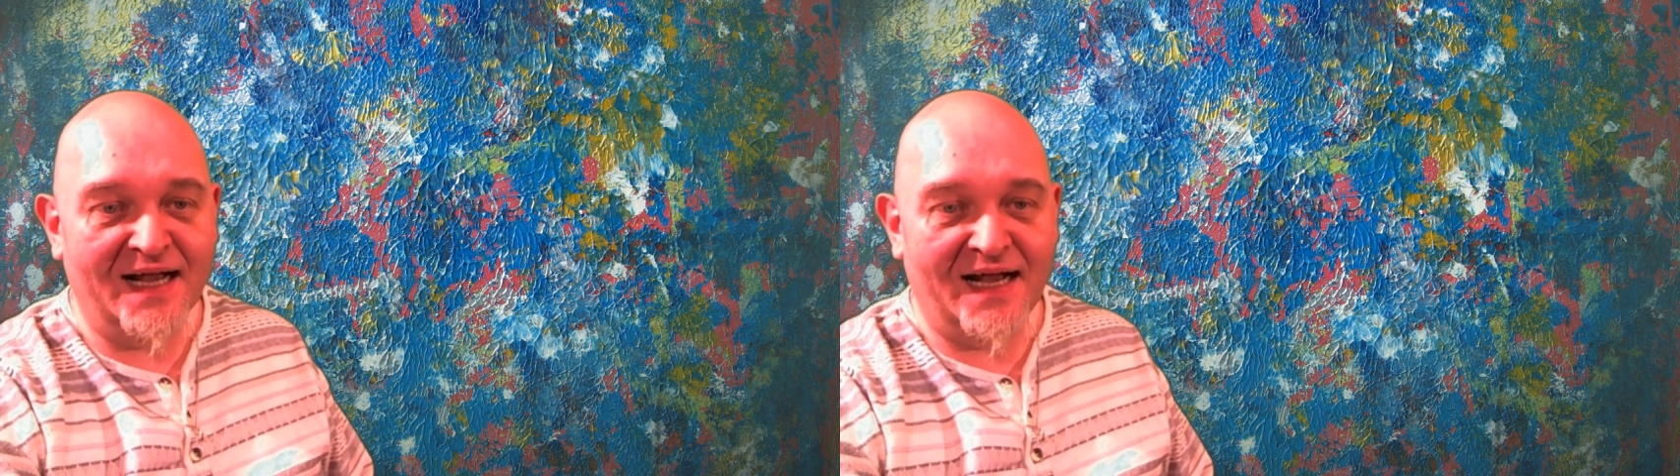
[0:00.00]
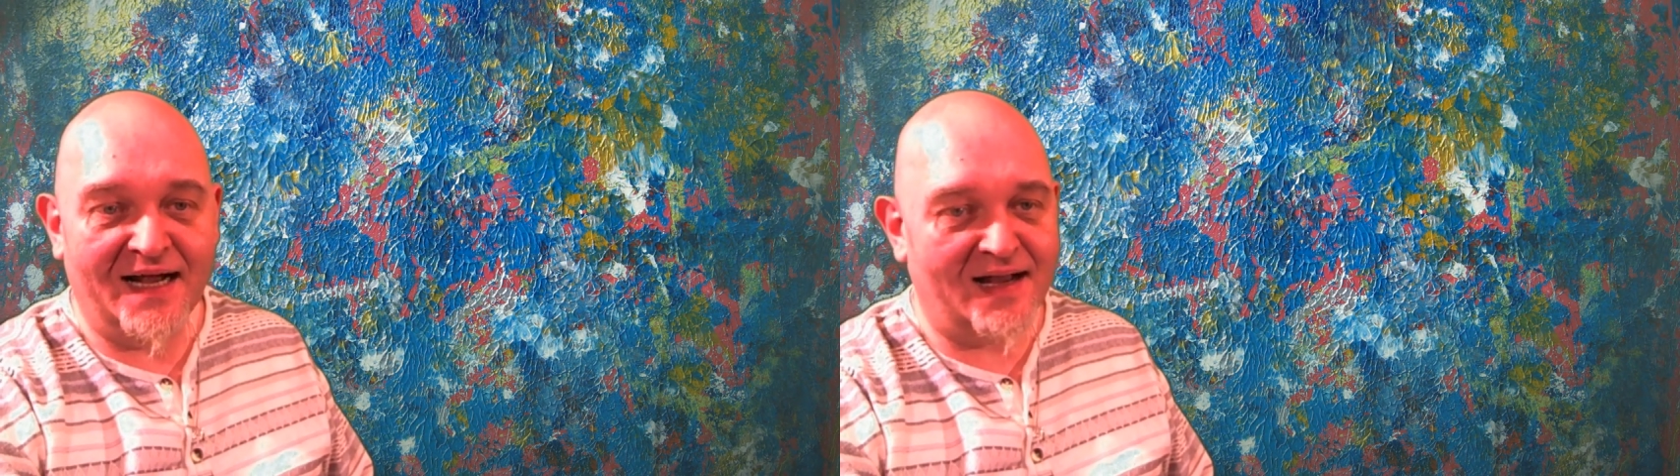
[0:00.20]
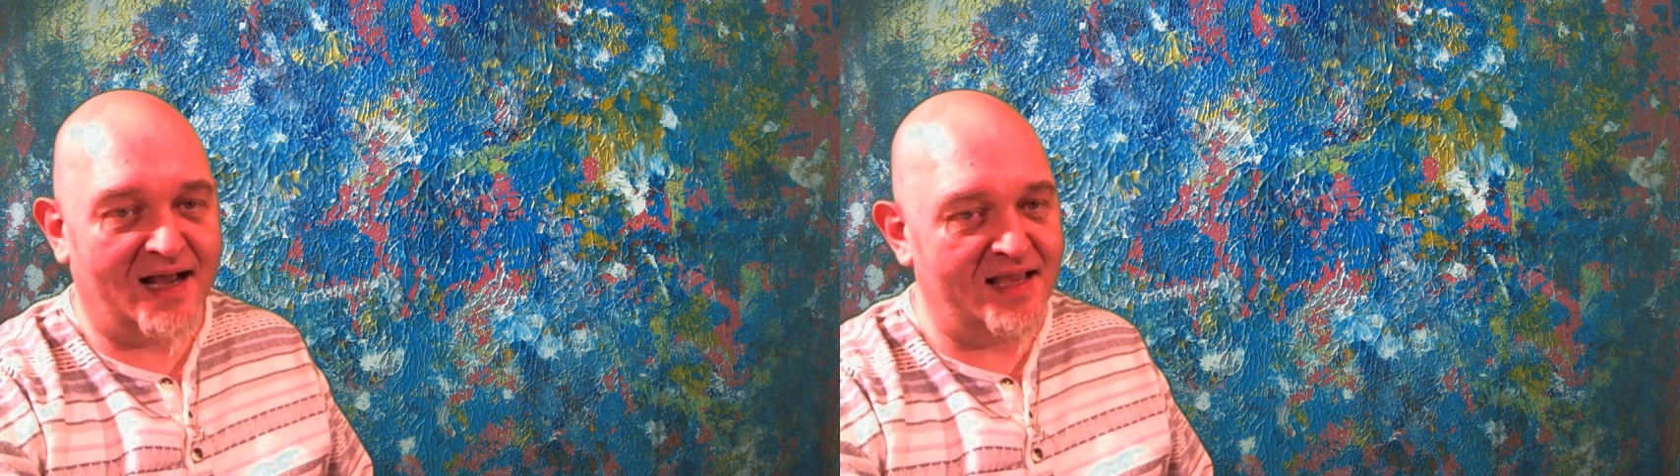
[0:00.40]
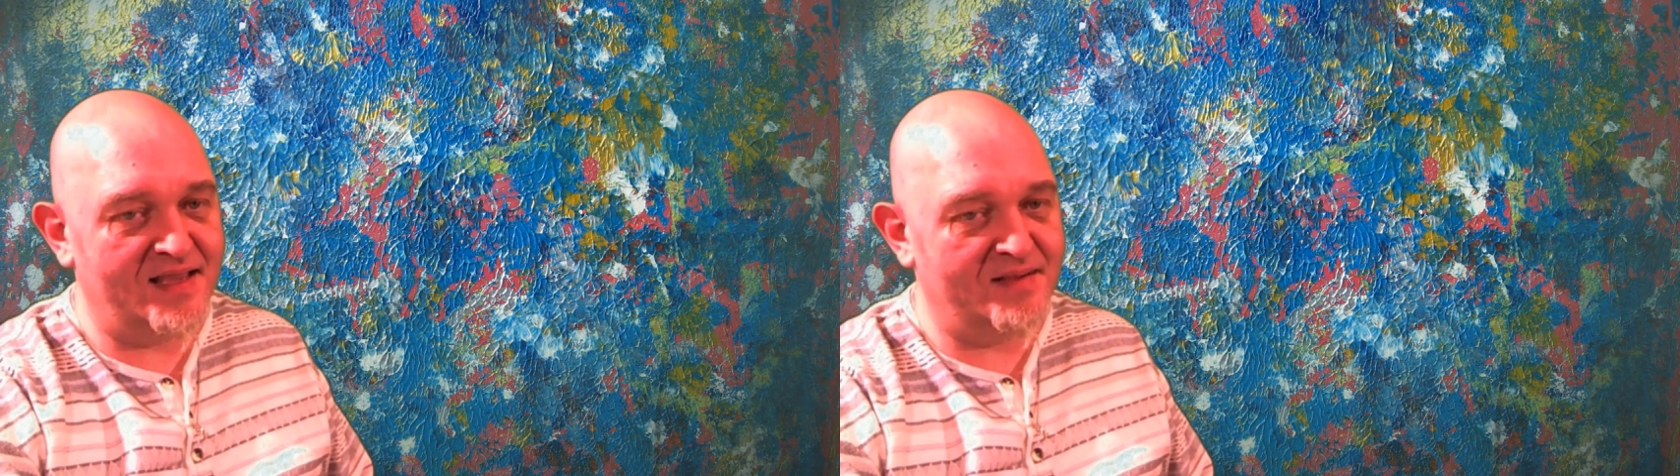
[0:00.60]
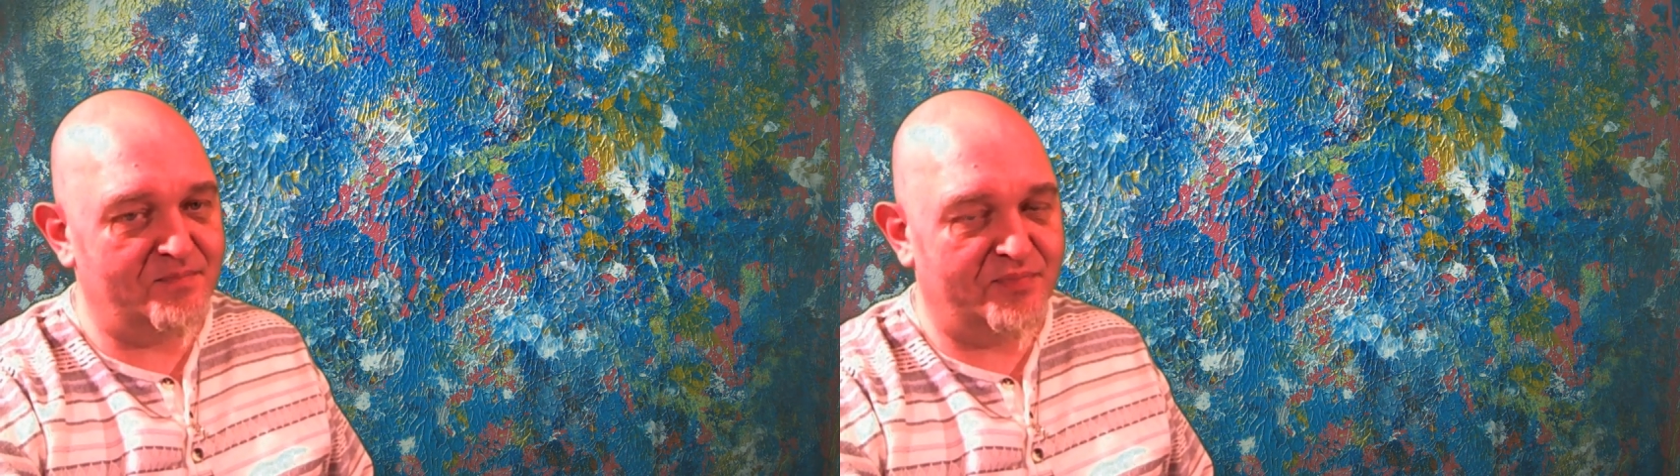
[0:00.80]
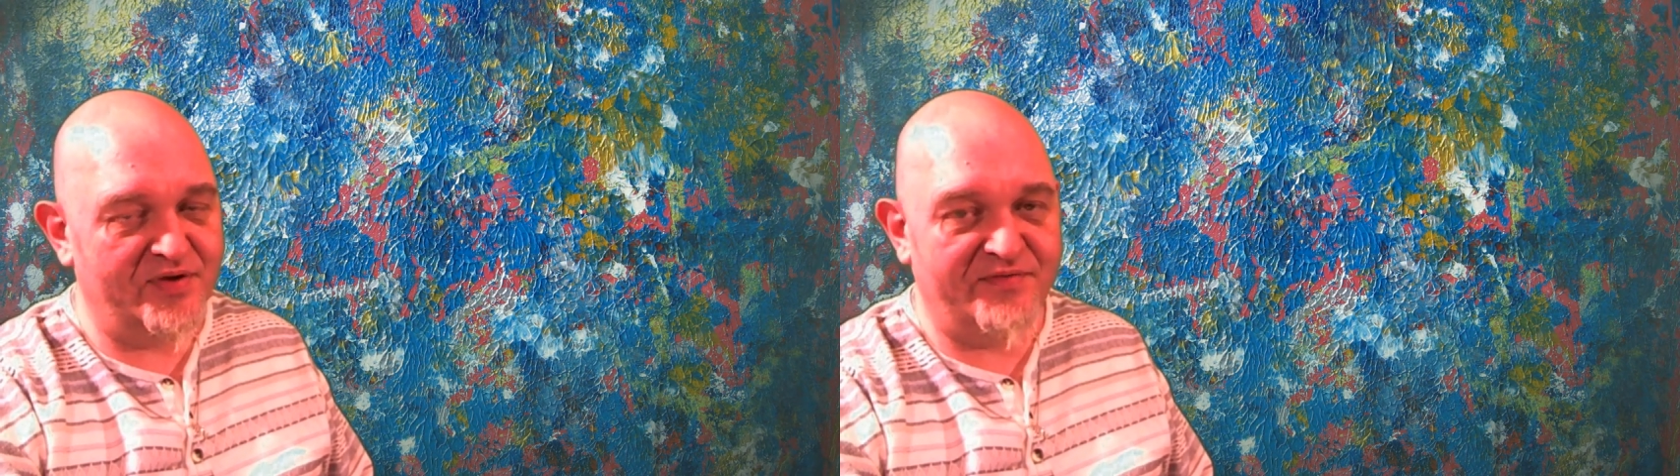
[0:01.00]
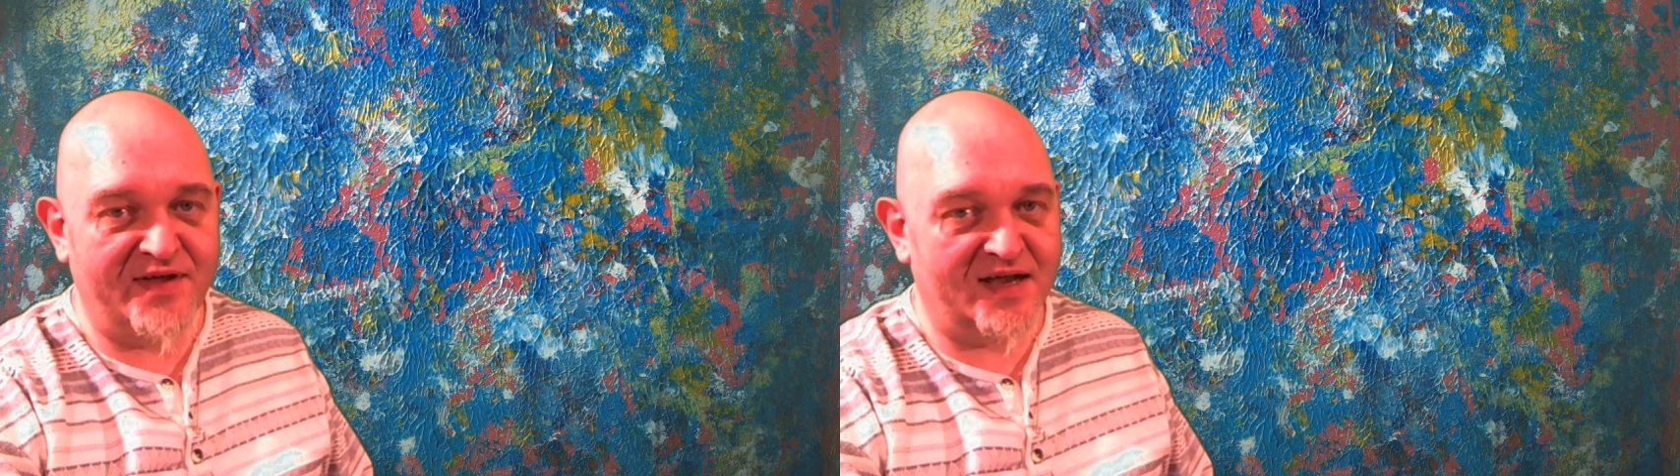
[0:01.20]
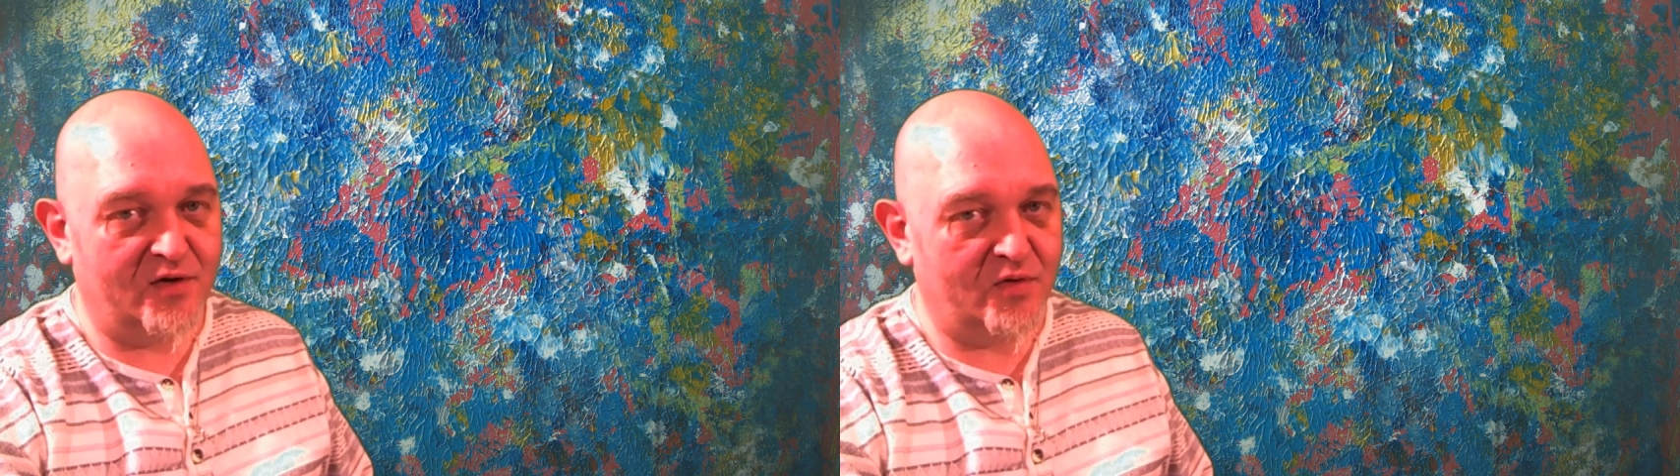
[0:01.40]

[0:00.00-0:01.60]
Uh, I prefer